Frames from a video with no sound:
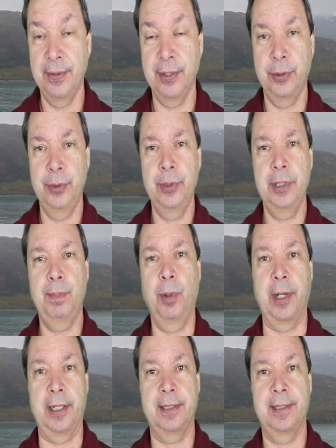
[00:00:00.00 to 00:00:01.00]
the cruise
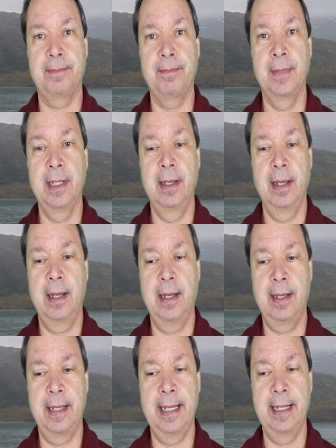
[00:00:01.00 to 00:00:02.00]
ports
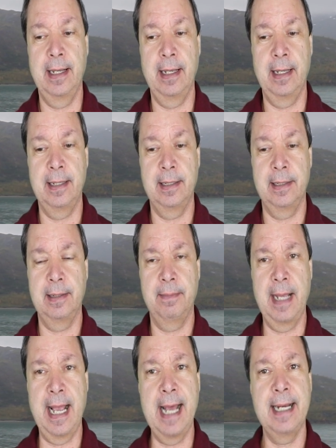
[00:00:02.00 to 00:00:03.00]
and
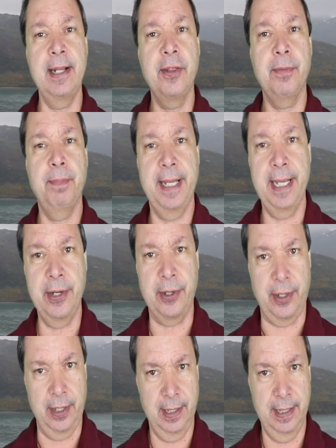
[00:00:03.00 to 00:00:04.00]
add another
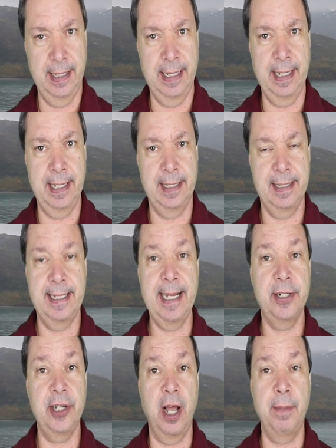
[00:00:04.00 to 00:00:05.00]
pier. In
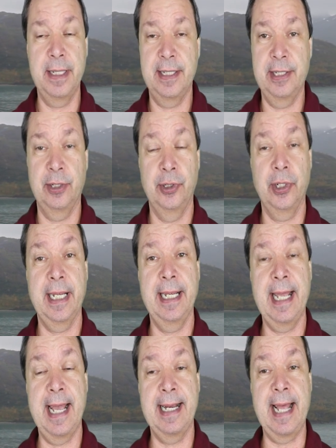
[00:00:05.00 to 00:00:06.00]
St. Thomas, they're
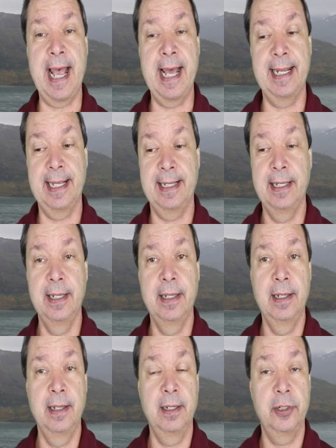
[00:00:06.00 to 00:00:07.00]
looking at adding
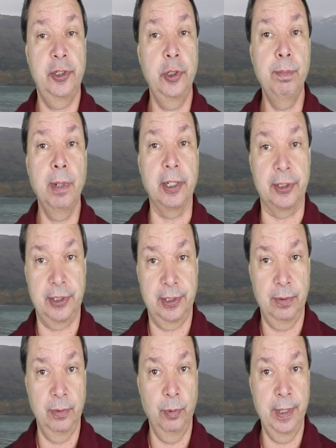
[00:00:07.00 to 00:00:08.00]
2
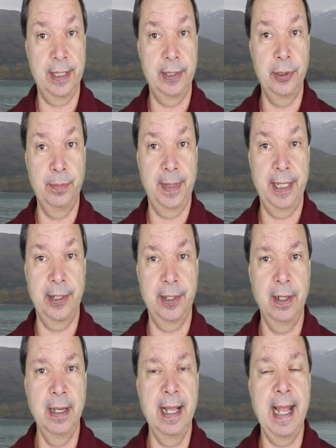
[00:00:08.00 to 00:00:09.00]
berths with a new
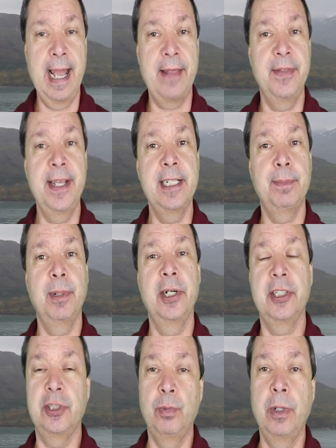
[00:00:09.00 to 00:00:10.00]
pier, and these
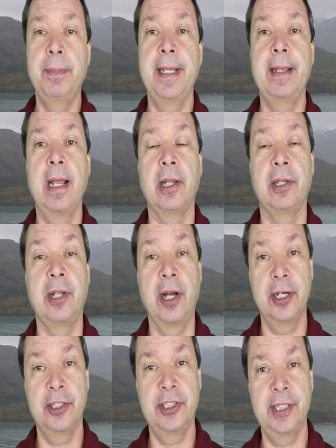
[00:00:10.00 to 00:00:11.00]
berths will be
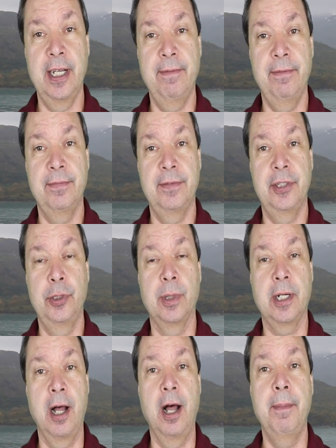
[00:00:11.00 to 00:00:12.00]
large enough to
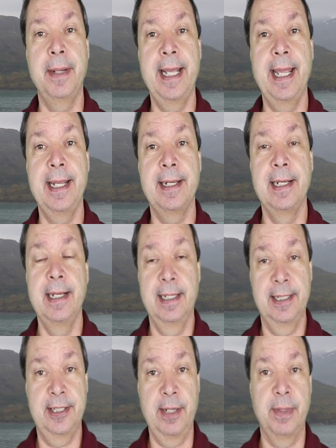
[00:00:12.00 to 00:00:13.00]
accommodate
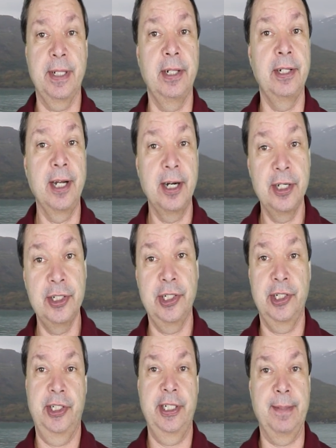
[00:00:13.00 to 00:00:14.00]
some of the
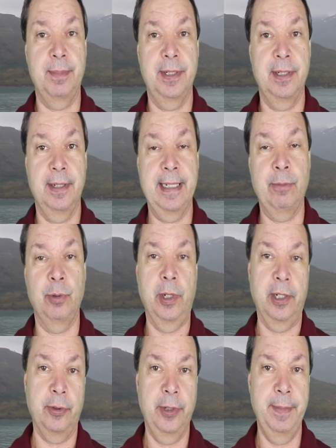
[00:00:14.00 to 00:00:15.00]
larger ships that
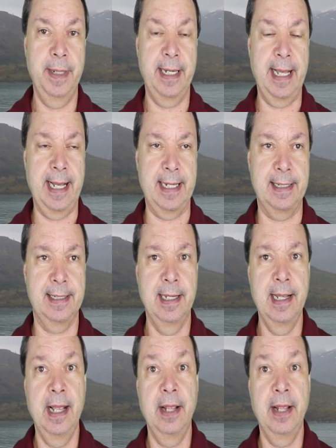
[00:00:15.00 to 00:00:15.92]
Royal Caribbean has,